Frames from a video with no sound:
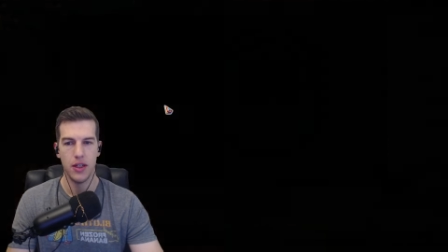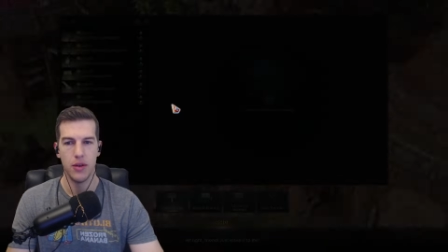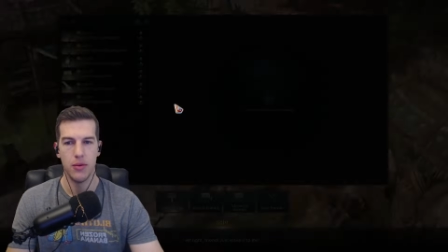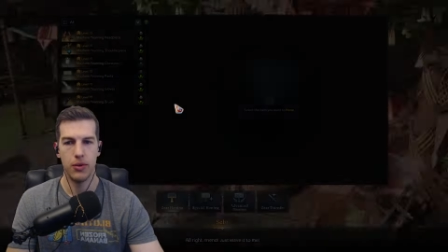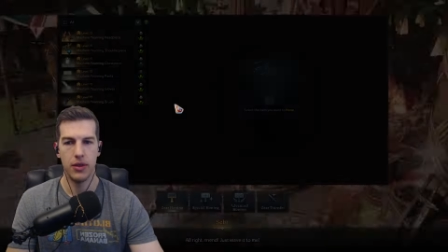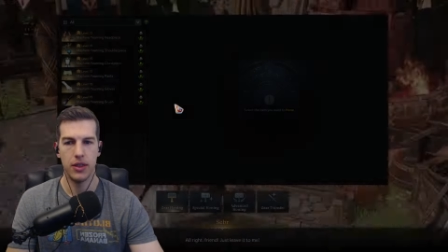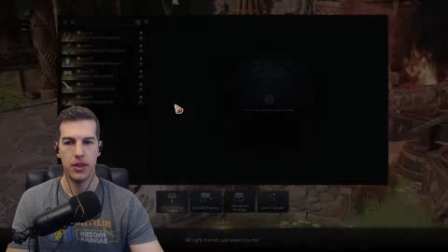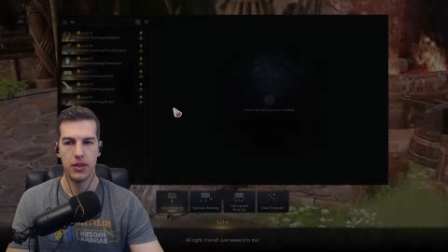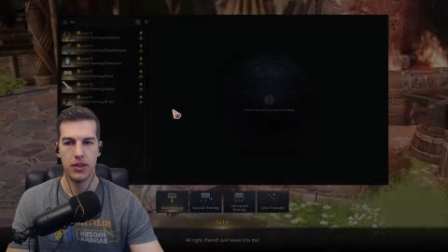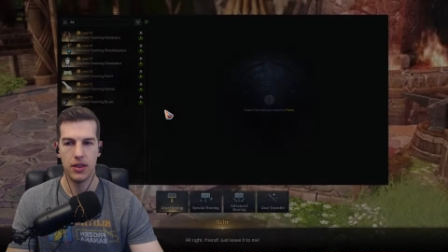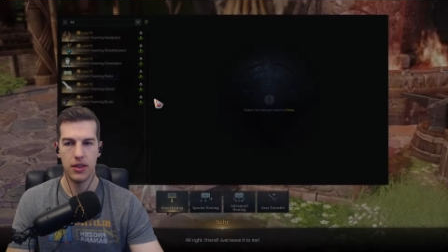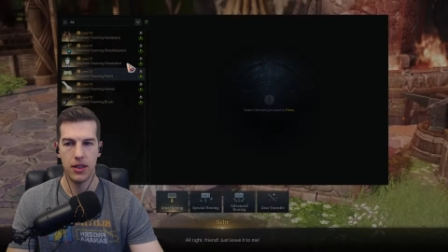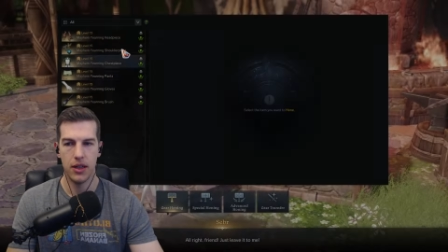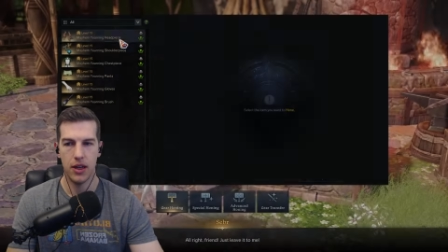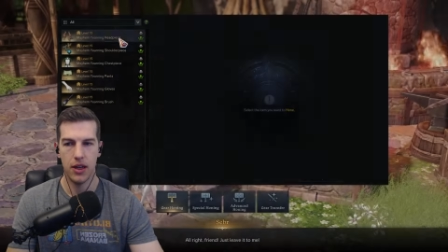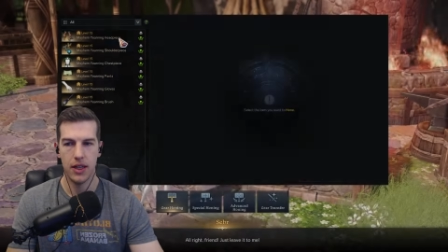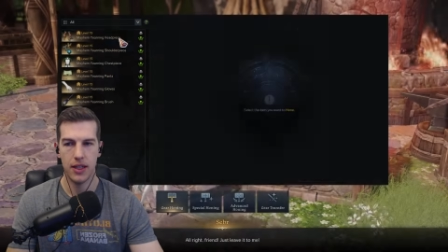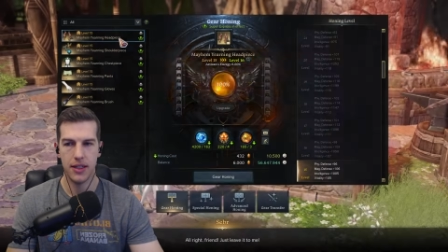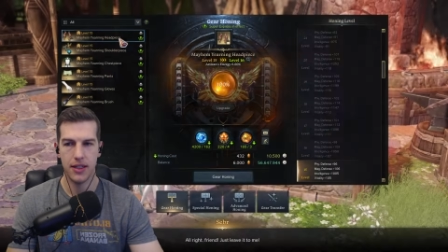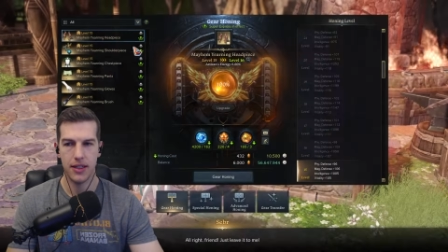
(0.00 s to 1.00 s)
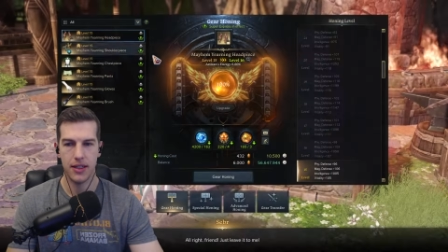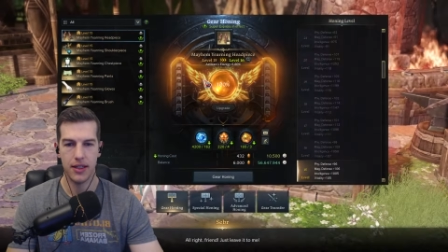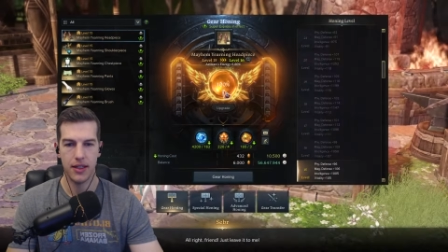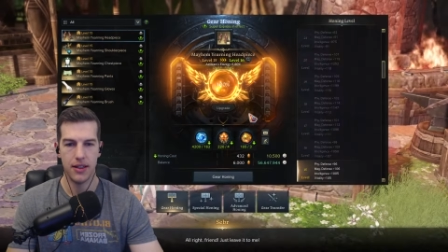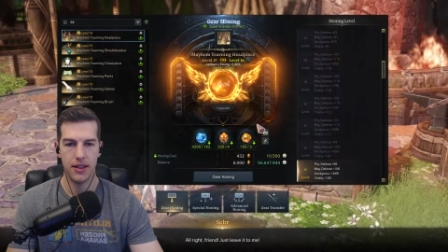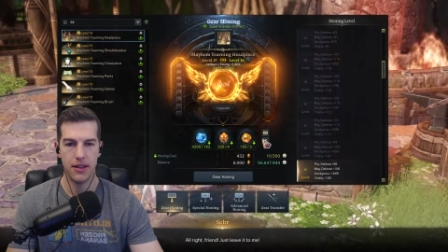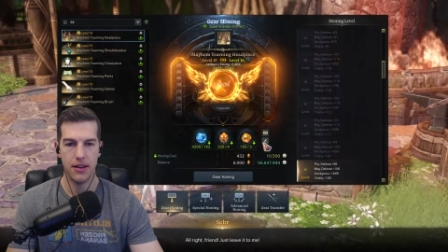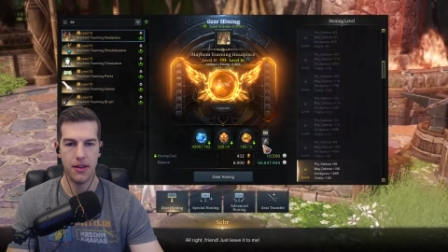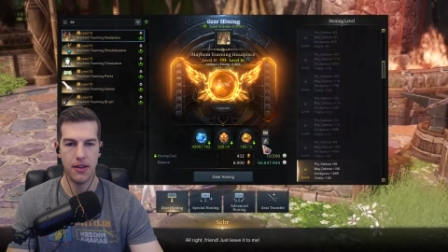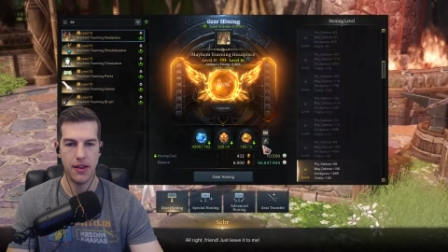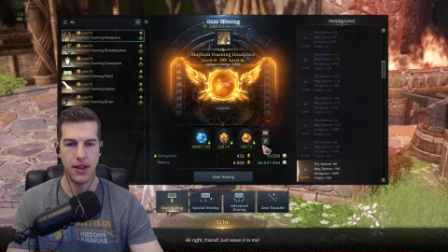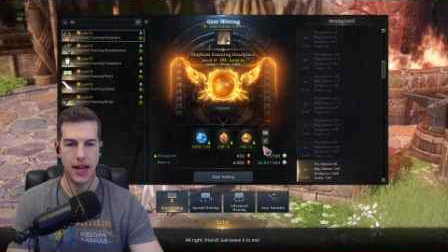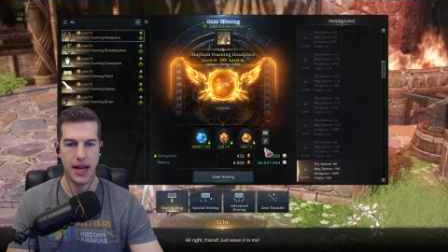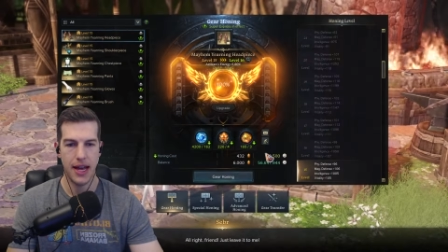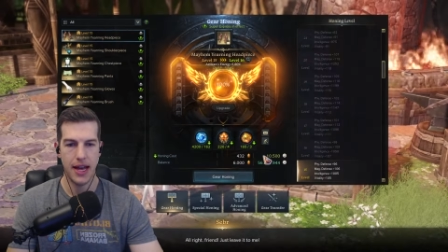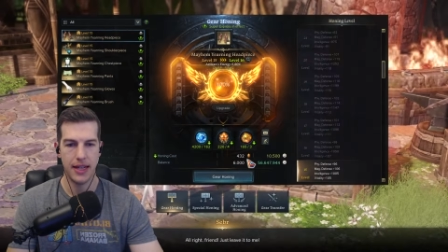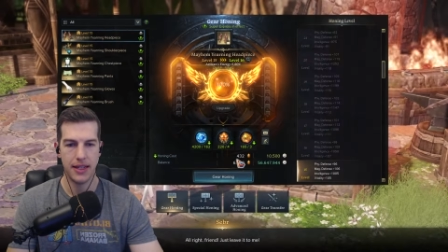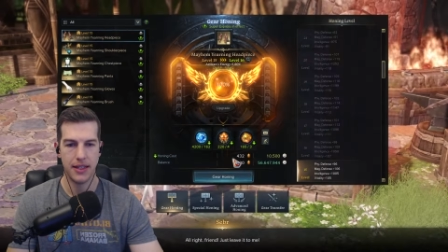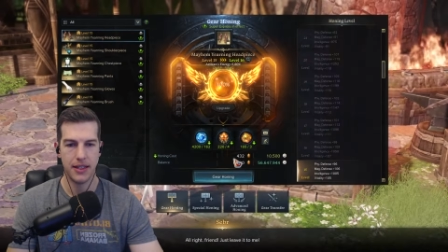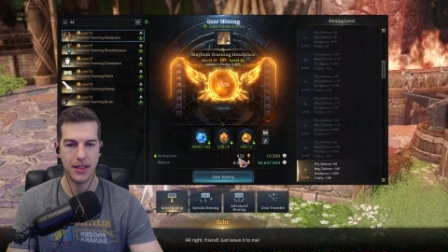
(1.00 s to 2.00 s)
which is not
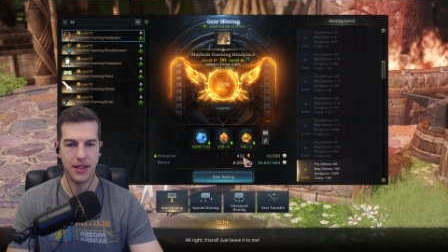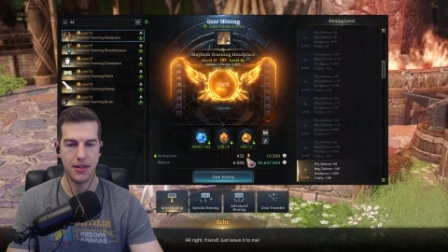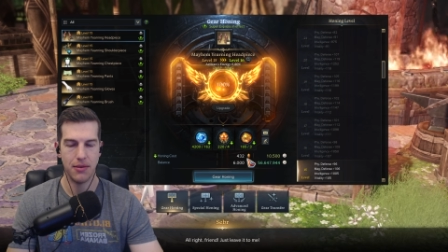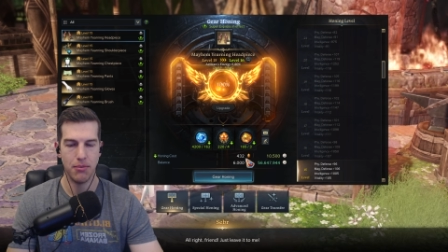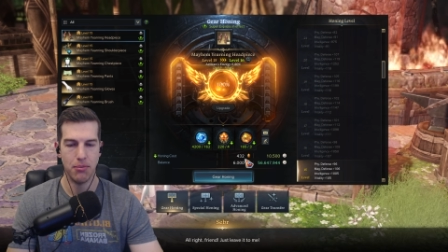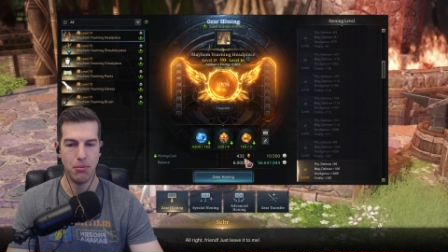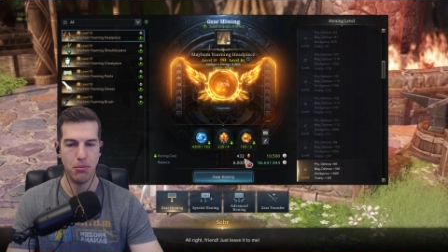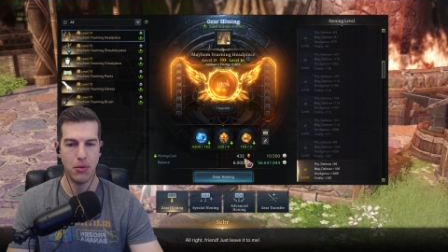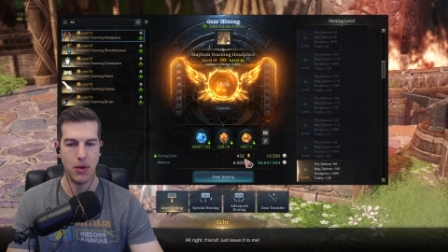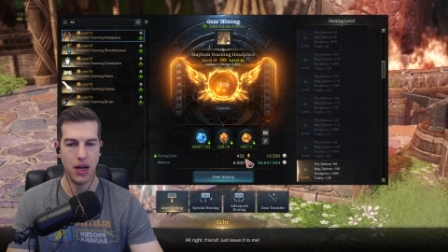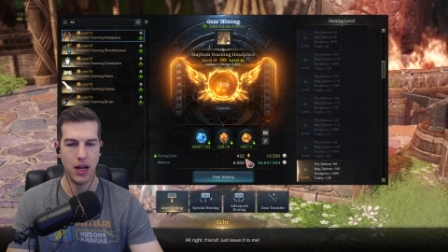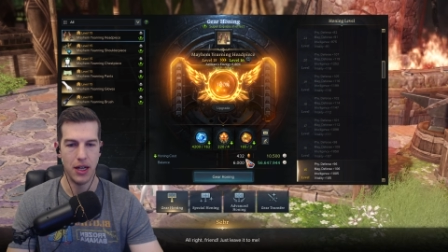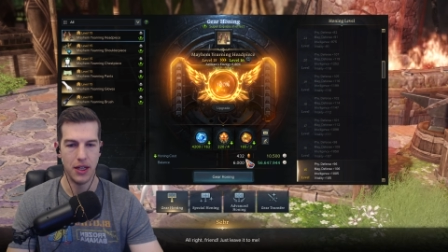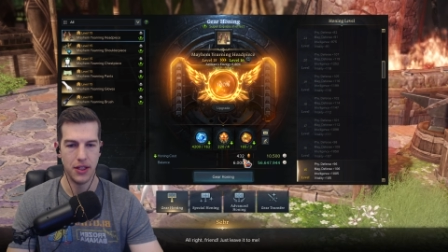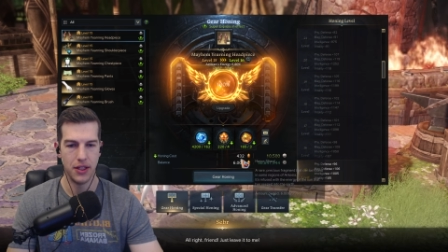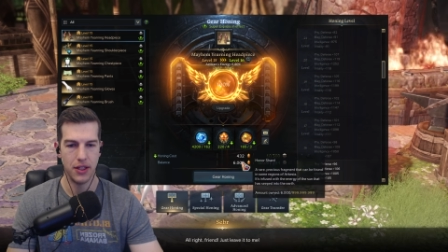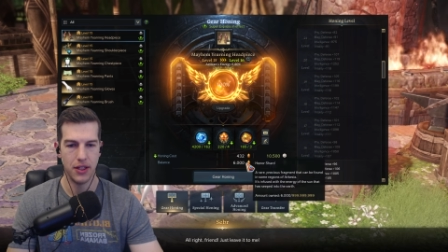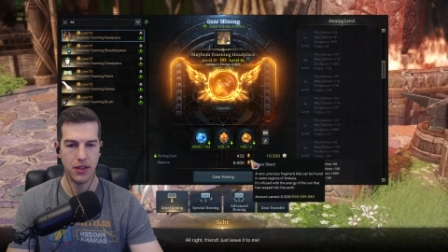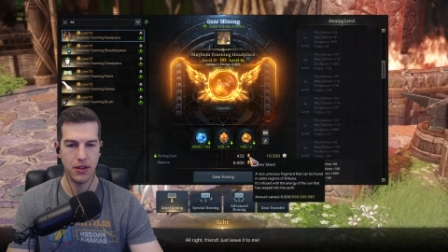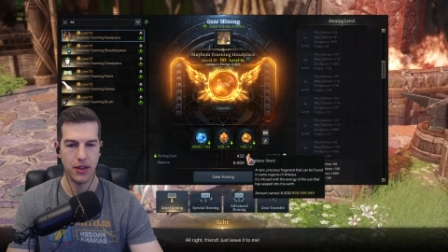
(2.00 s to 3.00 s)
that much.